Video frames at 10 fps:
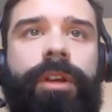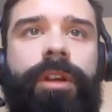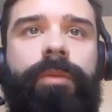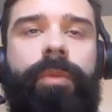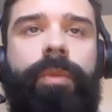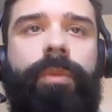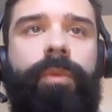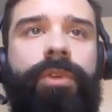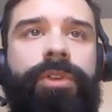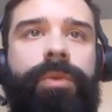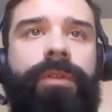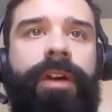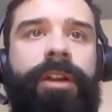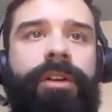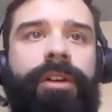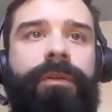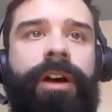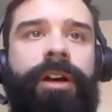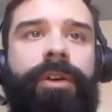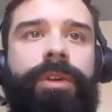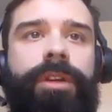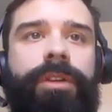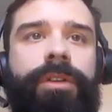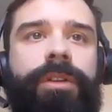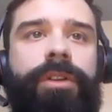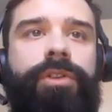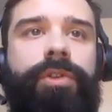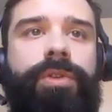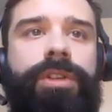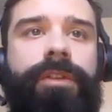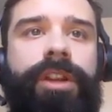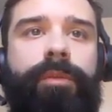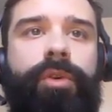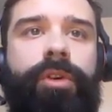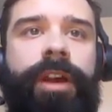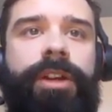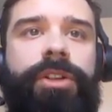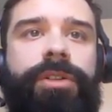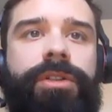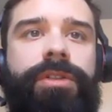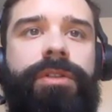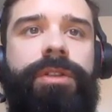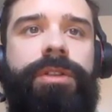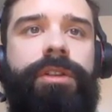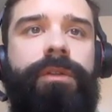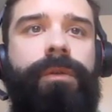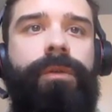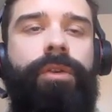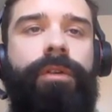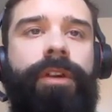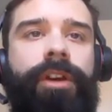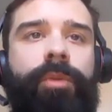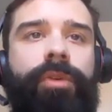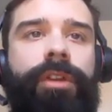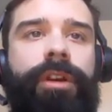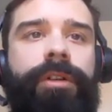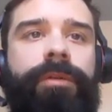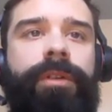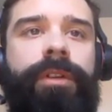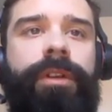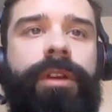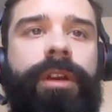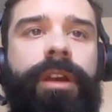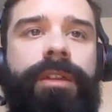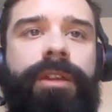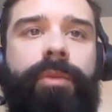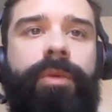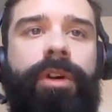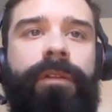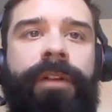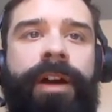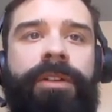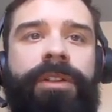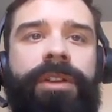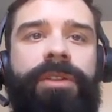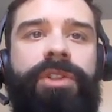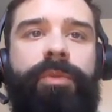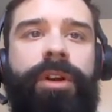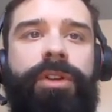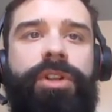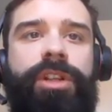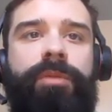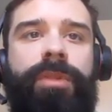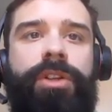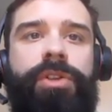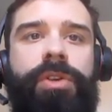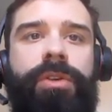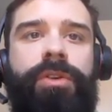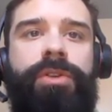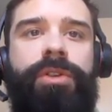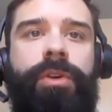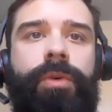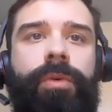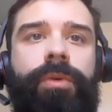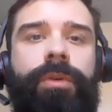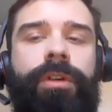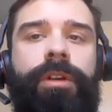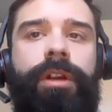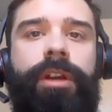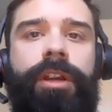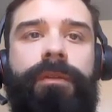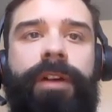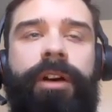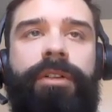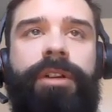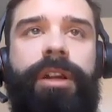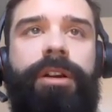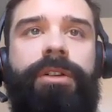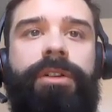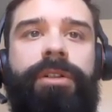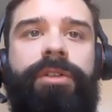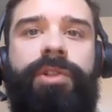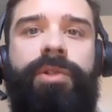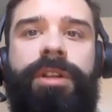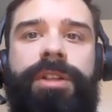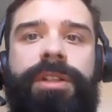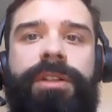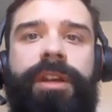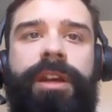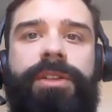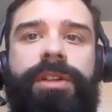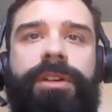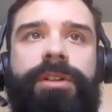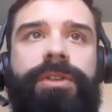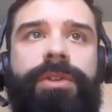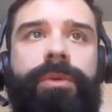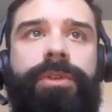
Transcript: Okay, once we've added our file, we can choose different import actions. You can see the 4 available there. And then we want to validate the spreadsheet, make sure there's no invalid characters or any syntax errors.